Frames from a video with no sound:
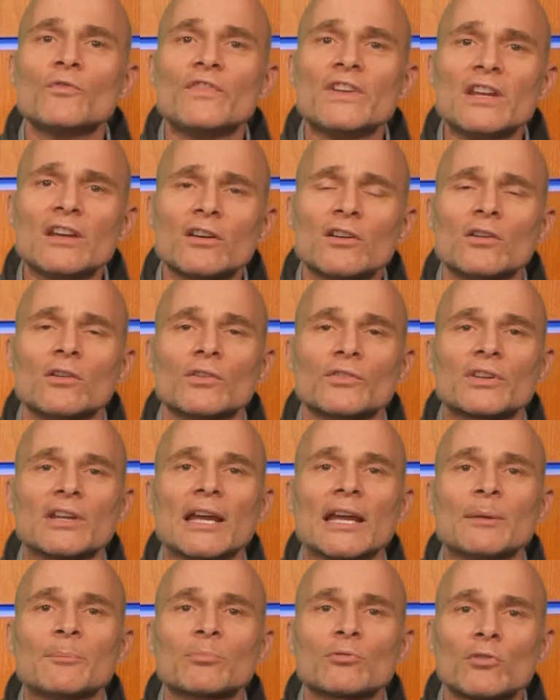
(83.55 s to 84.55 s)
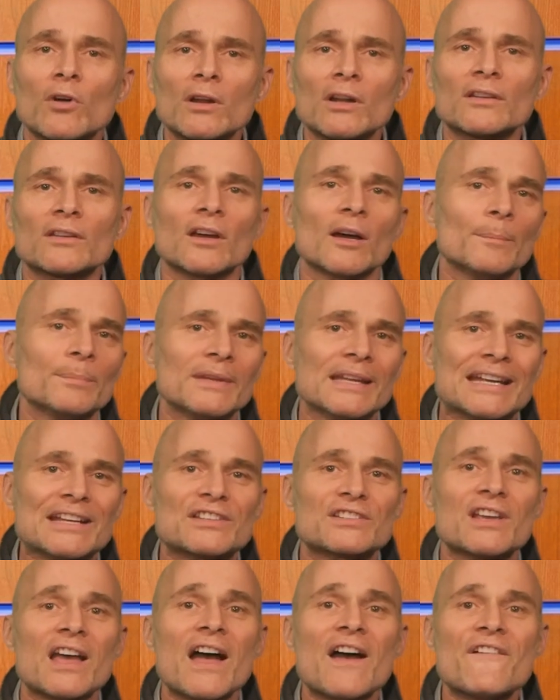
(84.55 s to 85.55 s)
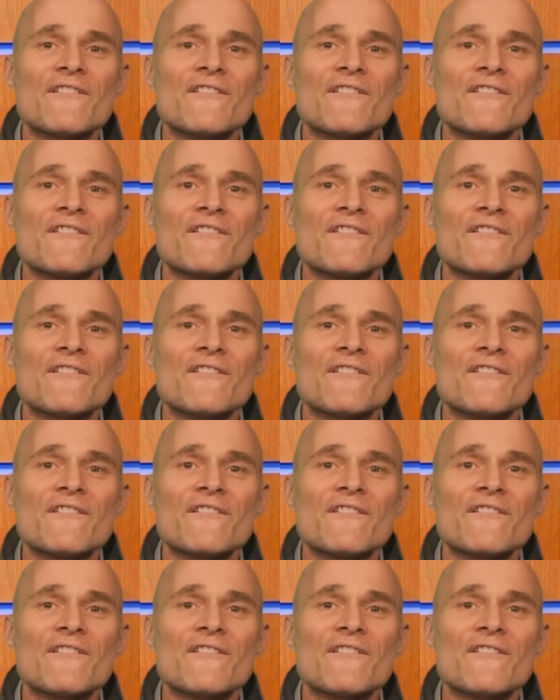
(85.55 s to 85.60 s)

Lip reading: vehicles and product updates